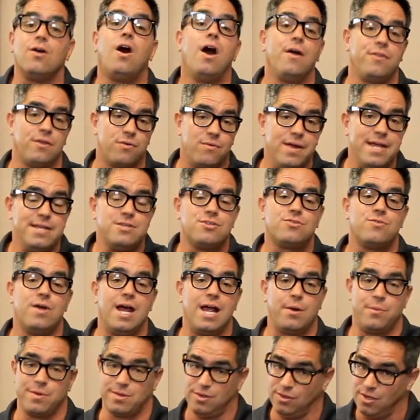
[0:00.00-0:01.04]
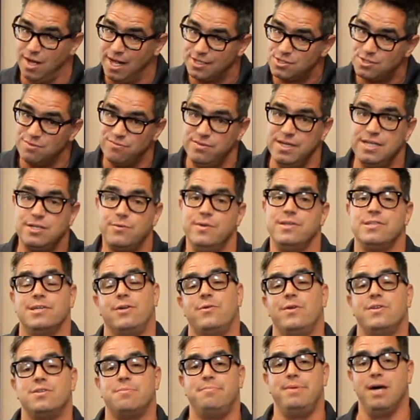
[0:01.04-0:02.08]
on the racetrack with lots of victories
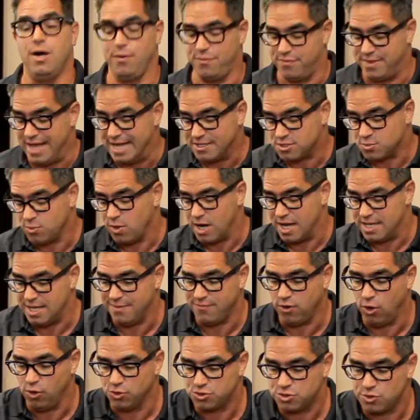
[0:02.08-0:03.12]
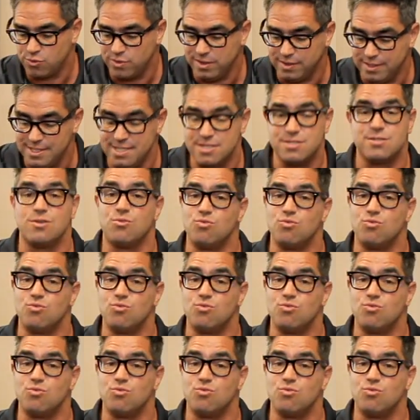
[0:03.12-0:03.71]
under its belt. That's why they've also released the